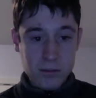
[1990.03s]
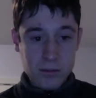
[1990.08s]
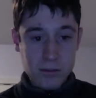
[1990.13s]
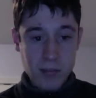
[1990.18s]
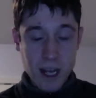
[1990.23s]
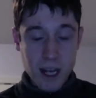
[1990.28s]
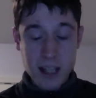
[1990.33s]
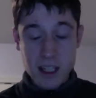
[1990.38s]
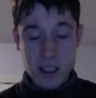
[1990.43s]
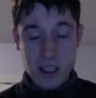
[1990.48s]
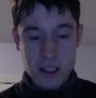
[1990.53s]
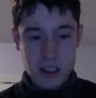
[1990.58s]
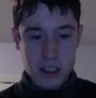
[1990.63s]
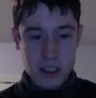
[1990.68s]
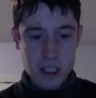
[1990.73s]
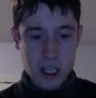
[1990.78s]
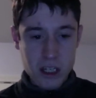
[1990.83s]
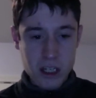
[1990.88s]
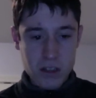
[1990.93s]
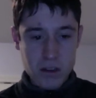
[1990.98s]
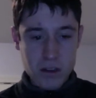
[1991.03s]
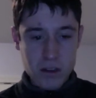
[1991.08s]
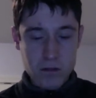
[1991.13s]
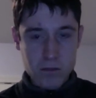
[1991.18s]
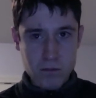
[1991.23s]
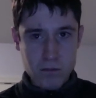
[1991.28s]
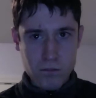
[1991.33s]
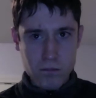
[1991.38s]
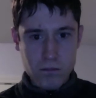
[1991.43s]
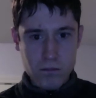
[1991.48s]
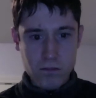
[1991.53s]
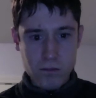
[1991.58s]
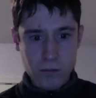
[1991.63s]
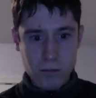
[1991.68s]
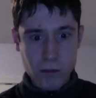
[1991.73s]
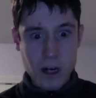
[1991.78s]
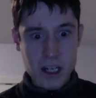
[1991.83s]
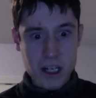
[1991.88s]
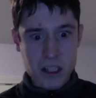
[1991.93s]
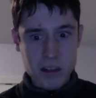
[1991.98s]
At least it stays
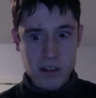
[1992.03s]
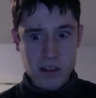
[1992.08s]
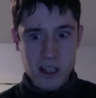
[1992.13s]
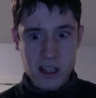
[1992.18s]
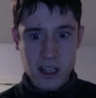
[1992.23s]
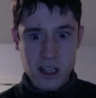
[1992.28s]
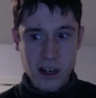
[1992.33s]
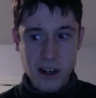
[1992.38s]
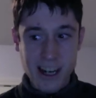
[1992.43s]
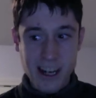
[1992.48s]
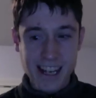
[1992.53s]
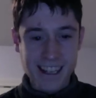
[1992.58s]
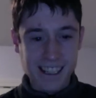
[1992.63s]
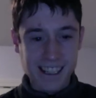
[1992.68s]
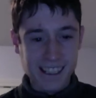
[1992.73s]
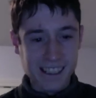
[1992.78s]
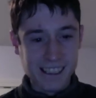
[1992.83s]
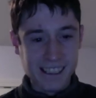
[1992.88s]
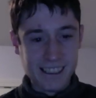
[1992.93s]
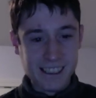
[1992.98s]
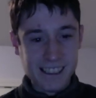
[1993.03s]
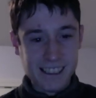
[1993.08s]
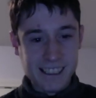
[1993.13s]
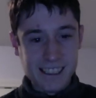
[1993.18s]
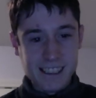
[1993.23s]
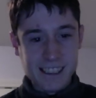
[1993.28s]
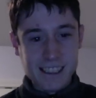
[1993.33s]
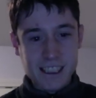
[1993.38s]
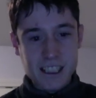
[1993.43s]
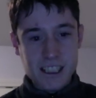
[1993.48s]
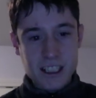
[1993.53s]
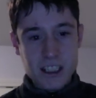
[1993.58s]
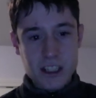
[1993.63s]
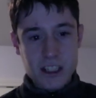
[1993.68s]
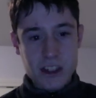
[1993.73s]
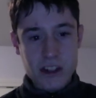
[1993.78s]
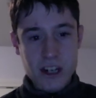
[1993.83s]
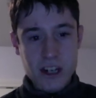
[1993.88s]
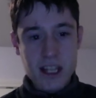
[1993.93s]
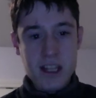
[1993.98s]
widescreen though.
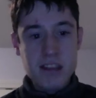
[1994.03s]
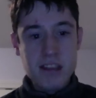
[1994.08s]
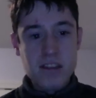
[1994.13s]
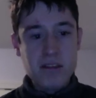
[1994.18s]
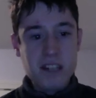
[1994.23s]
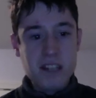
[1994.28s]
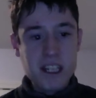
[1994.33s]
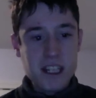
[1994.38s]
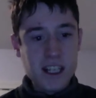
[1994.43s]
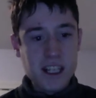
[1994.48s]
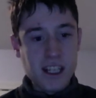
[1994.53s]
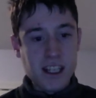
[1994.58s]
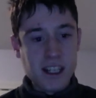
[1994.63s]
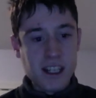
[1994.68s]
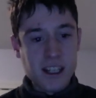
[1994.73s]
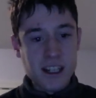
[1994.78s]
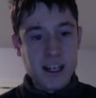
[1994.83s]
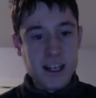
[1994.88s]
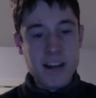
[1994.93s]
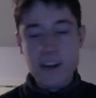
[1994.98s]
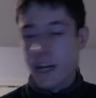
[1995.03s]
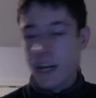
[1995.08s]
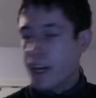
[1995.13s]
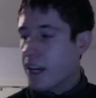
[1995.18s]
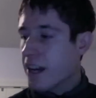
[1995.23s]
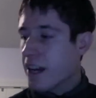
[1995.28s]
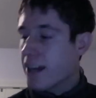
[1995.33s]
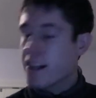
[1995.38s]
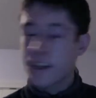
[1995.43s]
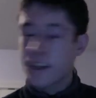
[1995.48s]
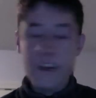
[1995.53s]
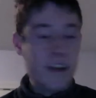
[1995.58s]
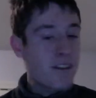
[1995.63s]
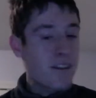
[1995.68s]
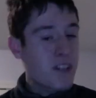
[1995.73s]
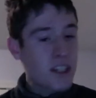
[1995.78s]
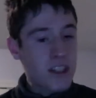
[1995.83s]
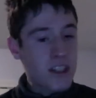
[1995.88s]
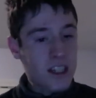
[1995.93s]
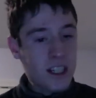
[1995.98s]
Dredd 3D. Now I had never
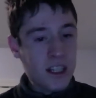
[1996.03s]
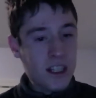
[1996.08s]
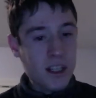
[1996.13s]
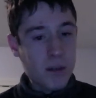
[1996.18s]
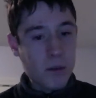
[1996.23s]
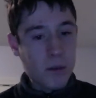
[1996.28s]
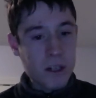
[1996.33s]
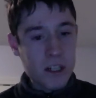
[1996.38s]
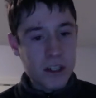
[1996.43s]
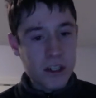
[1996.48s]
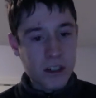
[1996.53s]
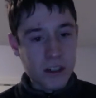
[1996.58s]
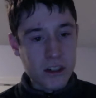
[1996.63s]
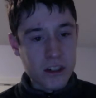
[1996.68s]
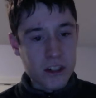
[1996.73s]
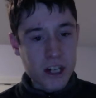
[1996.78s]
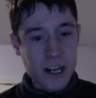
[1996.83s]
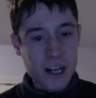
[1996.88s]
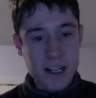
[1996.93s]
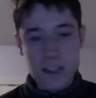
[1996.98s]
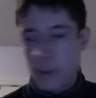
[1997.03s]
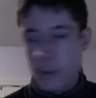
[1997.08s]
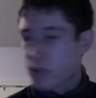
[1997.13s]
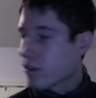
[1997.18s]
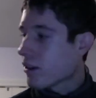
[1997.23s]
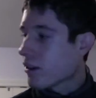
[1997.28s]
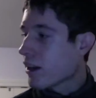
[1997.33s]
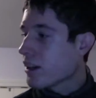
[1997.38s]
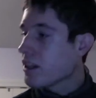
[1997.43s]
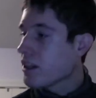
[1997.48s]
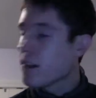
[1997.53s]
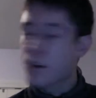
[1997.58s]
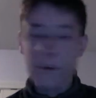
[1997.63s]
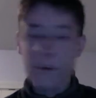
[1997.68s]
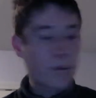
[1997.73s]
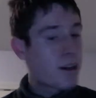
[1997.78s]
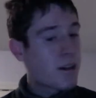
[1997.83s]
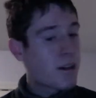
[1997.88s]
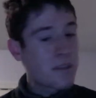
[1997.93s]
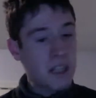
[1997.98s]
seen the original Dredd, so I didn't know
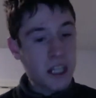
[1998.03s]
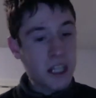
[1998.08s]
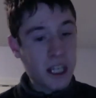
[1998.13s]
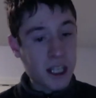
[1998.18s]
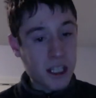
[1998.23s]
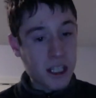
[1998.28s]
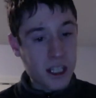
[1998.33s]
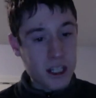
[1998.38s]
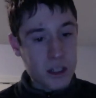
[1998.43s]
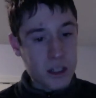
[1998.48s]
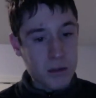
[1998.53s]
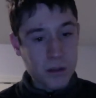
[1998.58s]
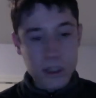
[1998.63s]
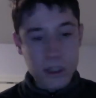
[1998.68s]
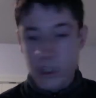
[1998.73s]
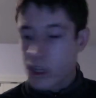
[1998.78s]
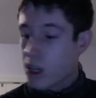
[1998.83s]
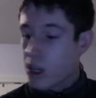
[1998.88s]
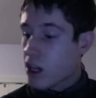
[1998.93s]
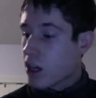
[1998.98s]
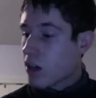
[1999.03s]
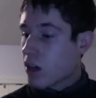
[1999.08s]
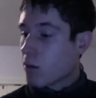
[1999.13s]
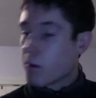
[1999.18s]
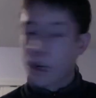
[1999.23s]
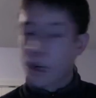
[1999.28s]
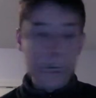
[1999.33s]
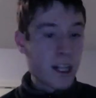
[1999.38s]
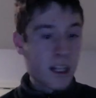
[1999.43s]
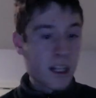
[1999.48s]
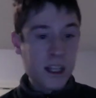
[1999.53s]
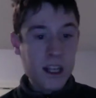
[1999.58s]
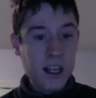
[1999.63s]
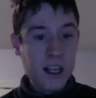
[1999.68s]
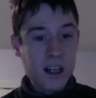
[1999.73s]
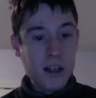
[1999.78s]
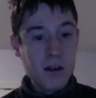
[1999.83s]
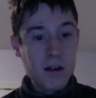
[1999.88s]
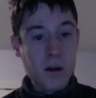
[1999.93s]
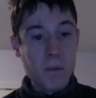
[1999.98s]
what I would think of this one. Went in
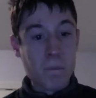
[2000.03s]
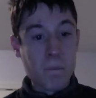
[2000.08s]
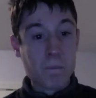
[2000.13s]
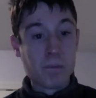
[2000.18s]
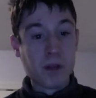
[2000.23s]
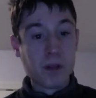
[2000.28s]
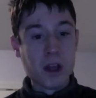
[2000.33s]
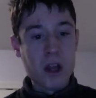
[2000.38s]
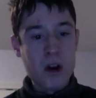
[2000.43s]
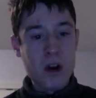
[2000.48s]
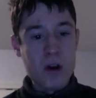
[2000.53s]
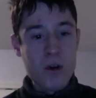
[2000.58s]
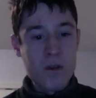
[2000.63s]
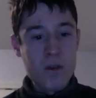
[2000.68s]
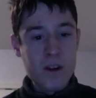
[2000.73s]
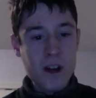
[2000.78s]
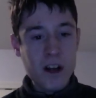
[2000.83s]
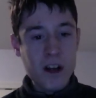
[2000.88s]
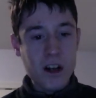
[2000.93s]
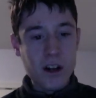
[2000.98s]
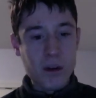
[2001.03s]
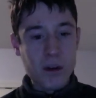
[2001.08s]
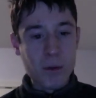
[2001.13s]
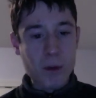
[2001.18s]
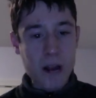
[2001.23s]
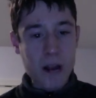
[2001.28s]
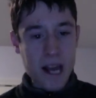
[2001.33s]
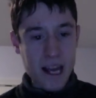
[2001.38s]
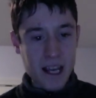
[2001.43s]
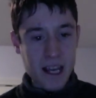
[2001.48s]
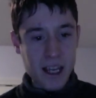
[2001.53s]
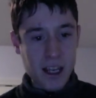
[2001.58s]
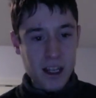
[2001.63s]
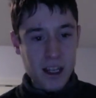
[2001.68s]
there, blown away.